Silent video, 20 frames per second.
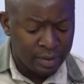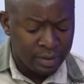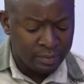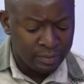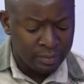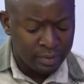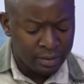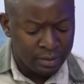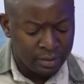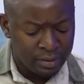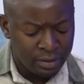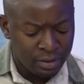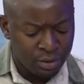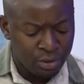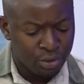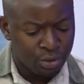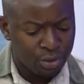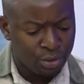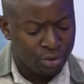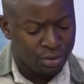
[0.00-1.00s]
um uh,
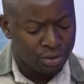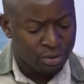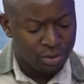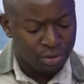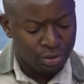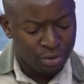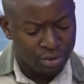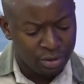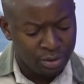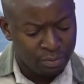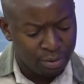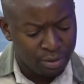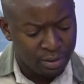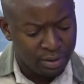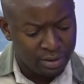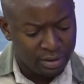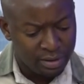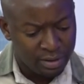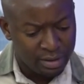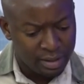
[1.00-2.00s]
constituted
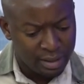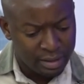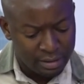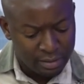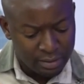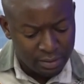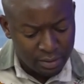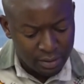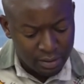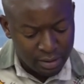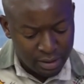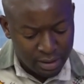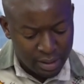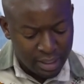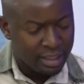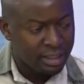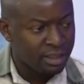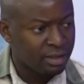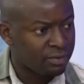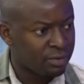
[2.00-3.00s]
policies that
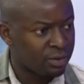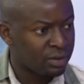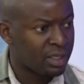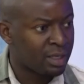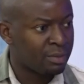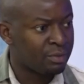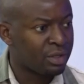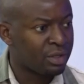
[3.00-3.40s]
cater for sub